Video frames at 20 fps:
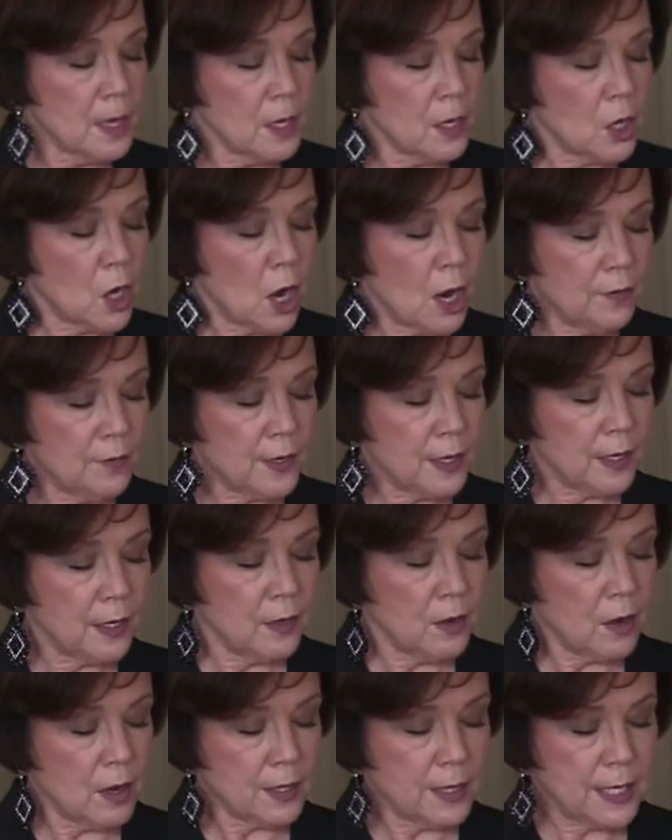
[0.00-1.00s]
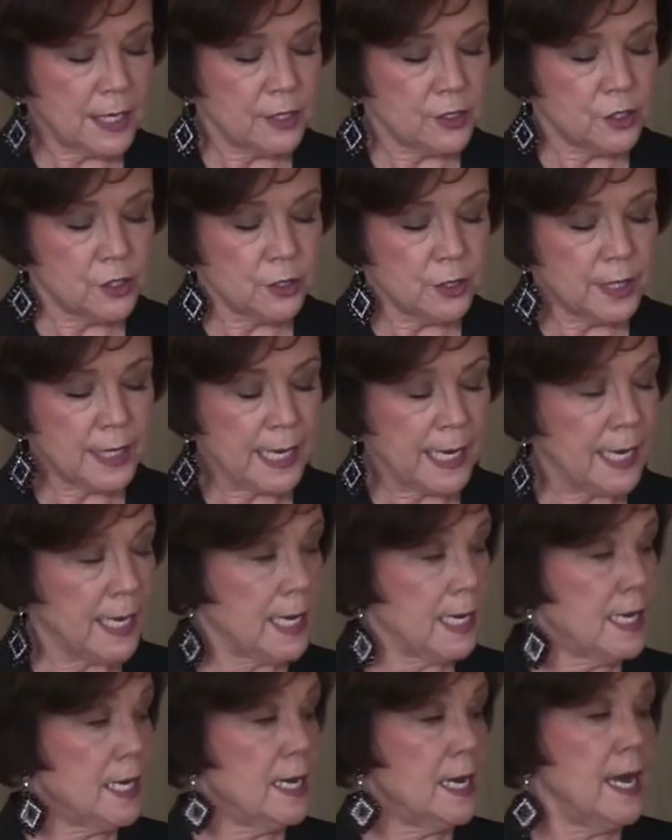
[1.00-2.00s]
carving on each
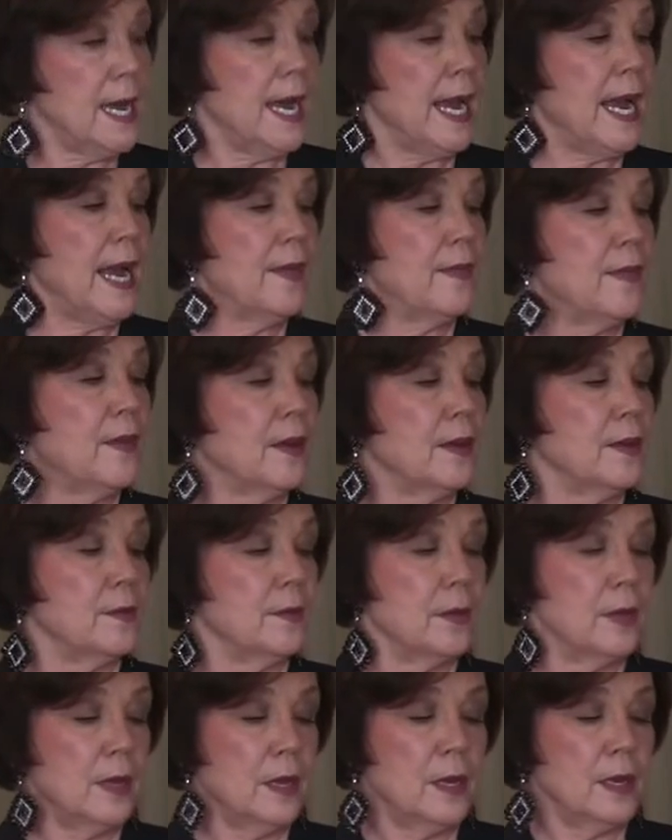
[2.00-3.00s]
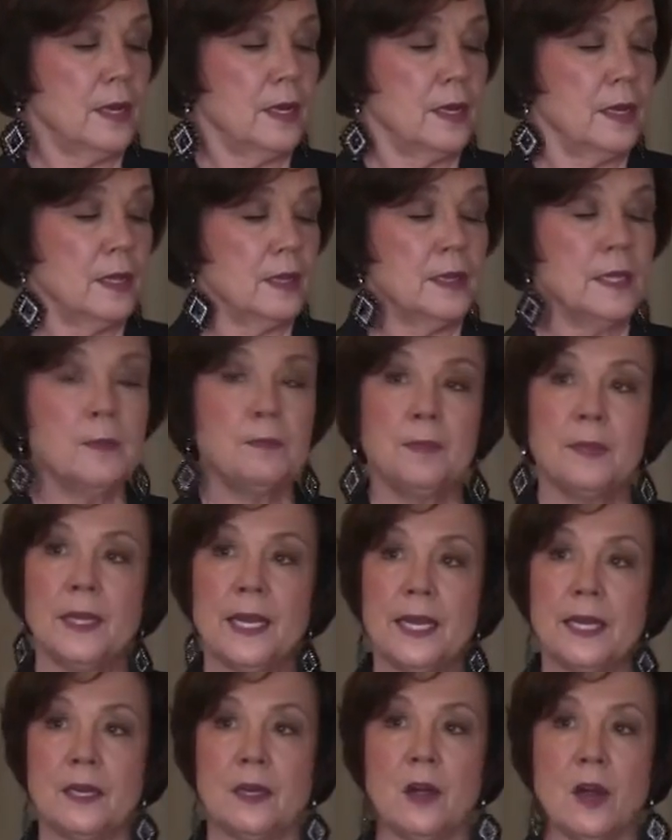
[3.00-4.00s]
key, and the lip
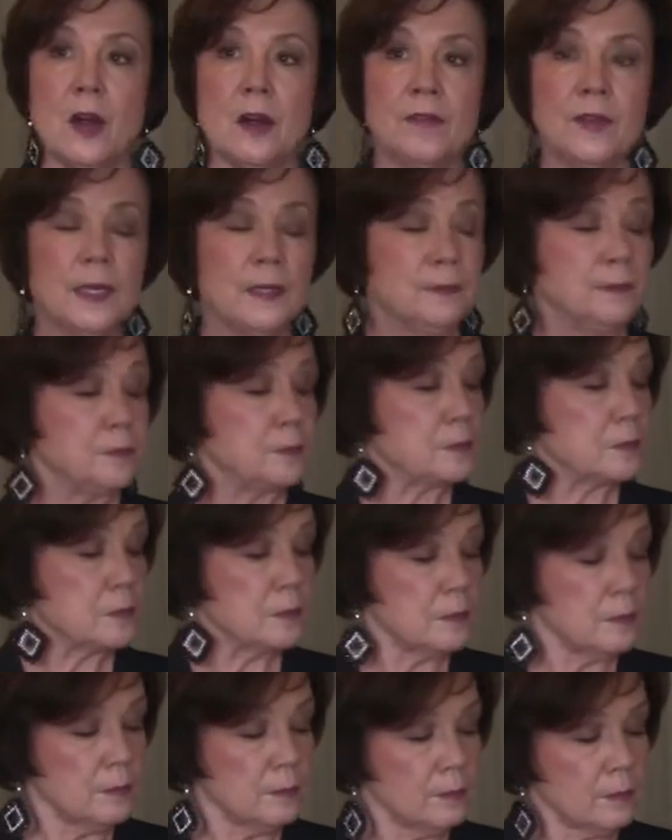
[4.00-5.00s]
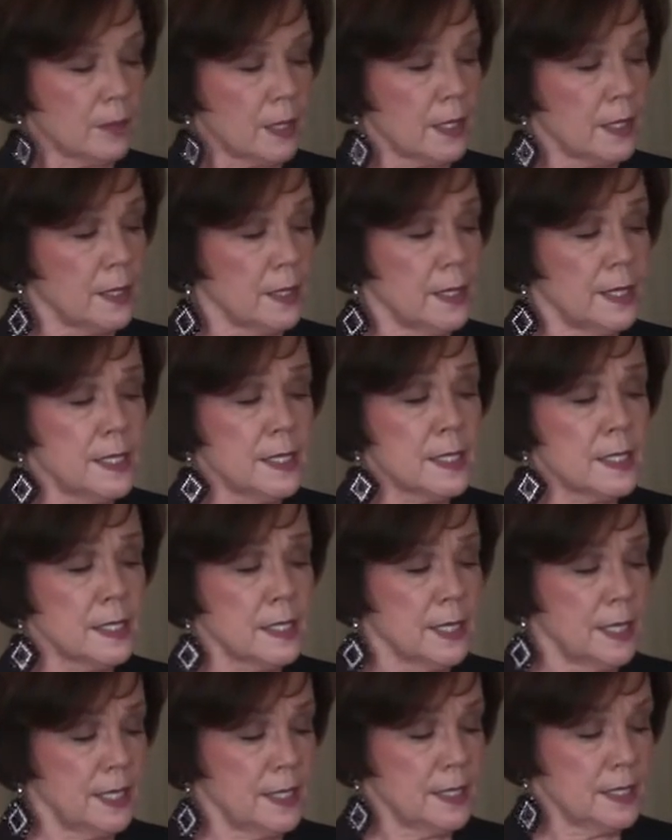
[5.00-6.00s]
plate carving. This
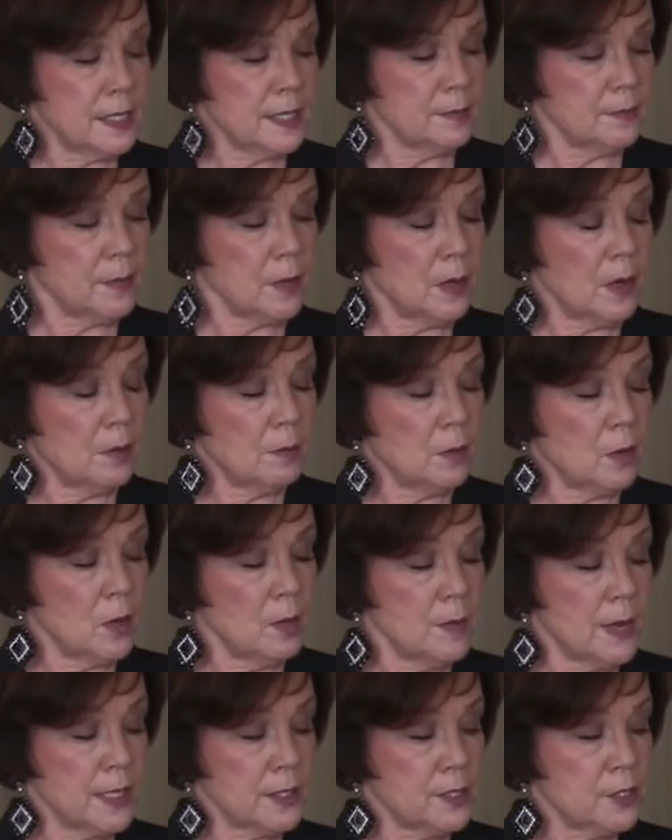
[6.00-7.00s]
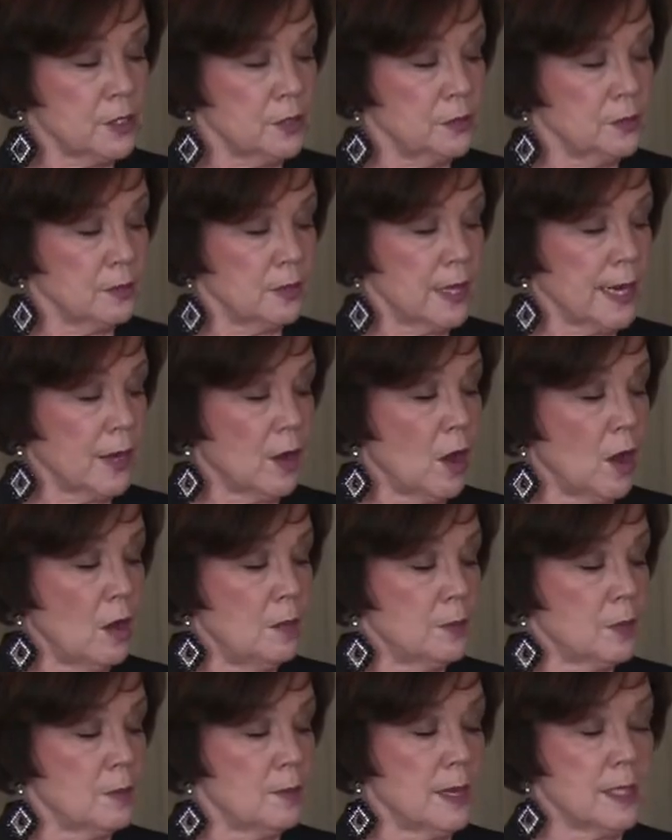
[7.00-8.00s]
is a Marmots, like
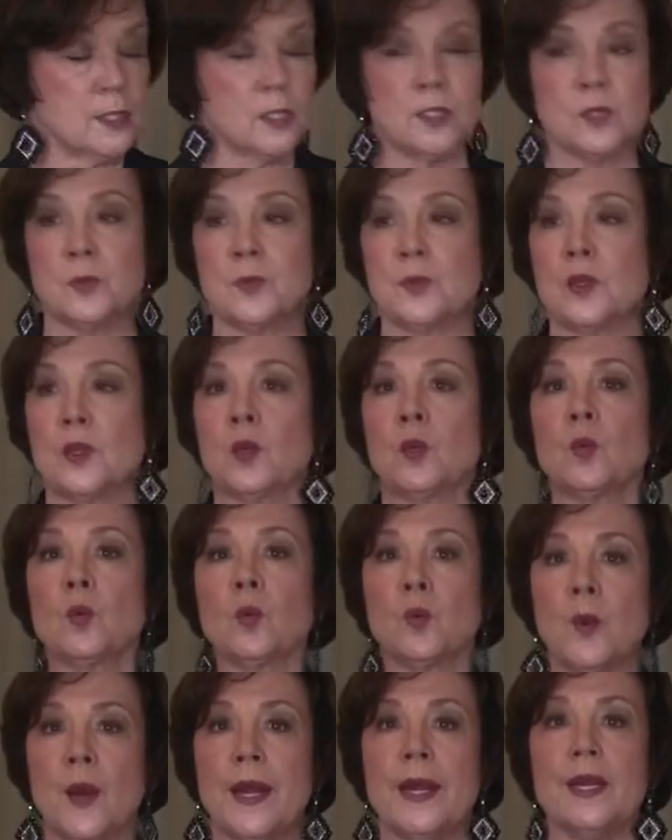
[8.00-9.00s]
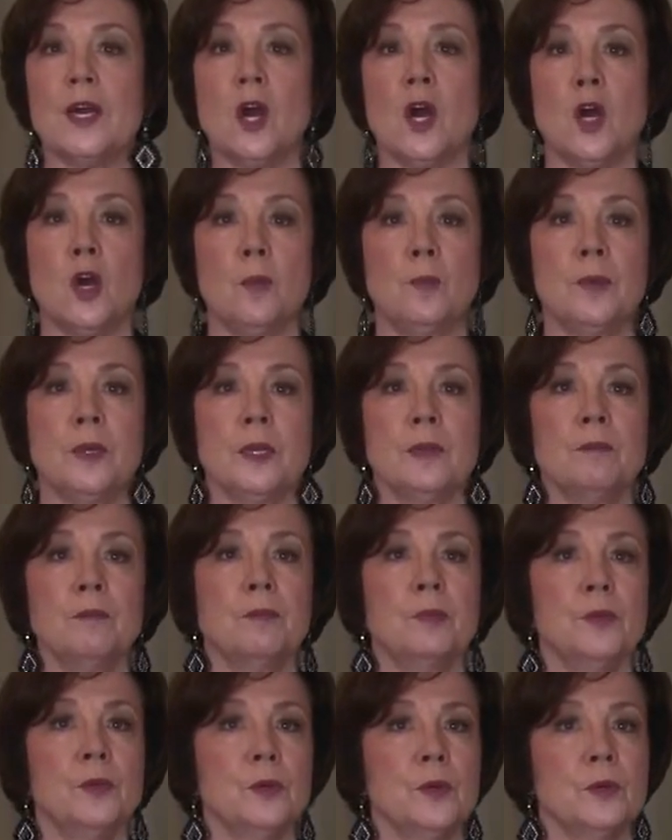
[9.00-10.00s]
all Marmots, with a great, open,
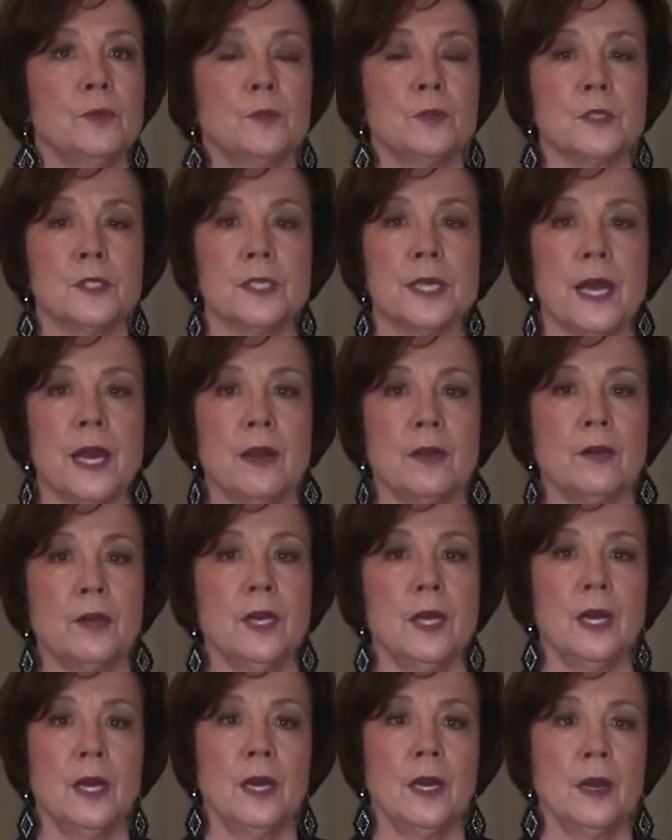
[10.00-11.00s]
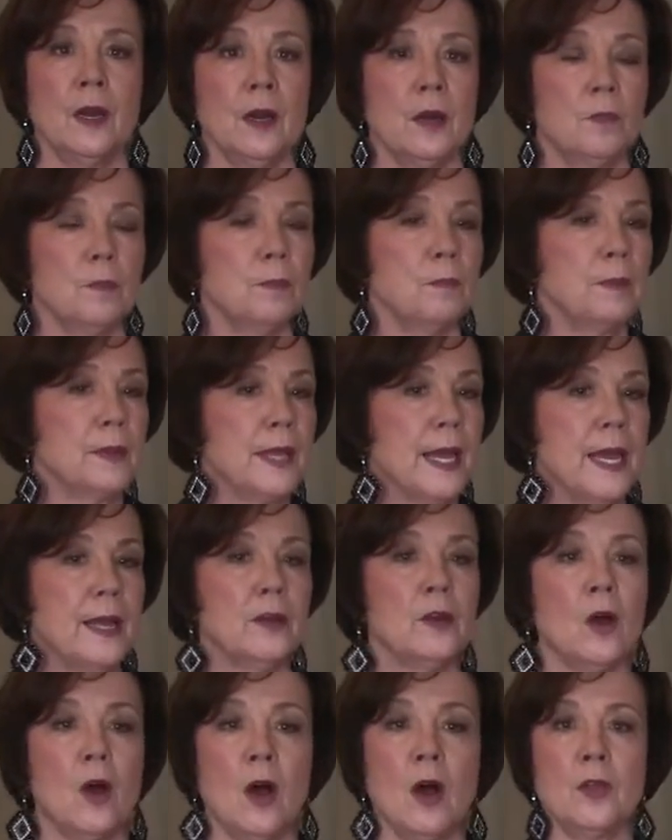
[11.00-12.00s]
beautiful sound, a
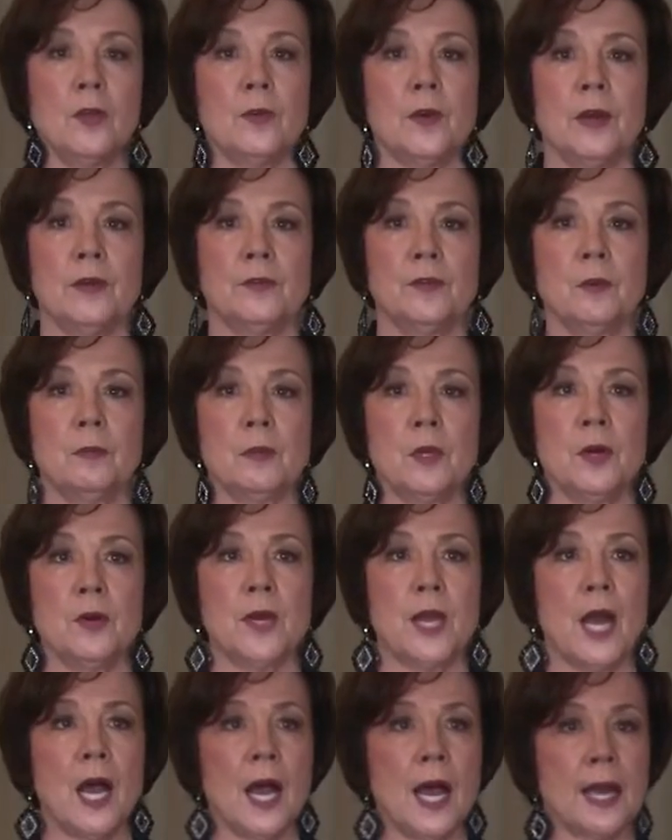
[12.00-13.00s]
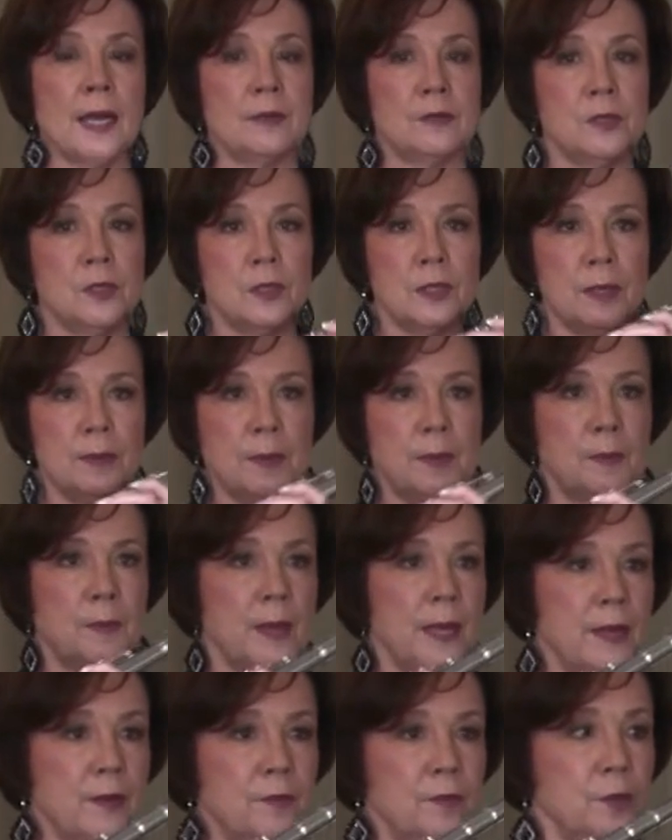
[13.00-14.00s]
blend all the way from low to high. So let me
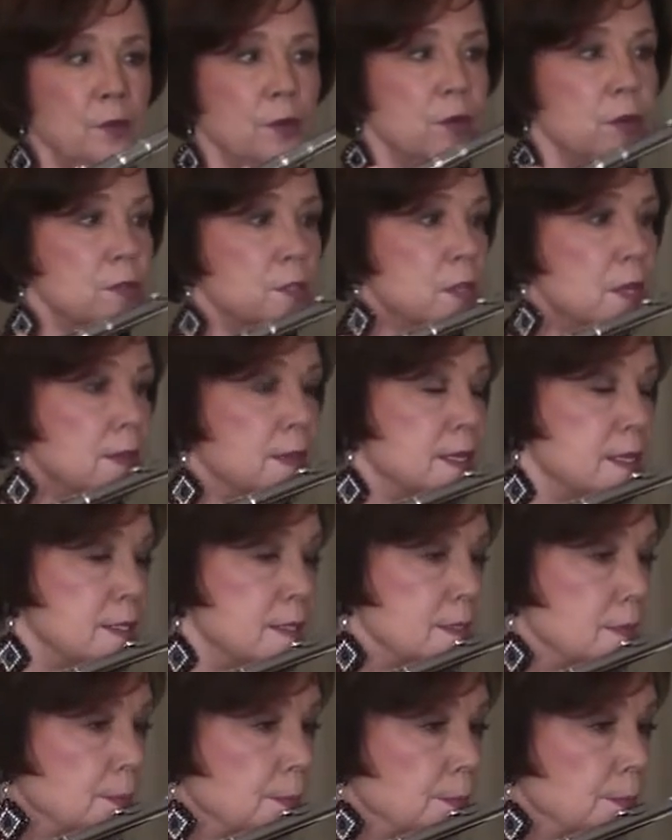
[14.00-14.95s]
play a few notes on this.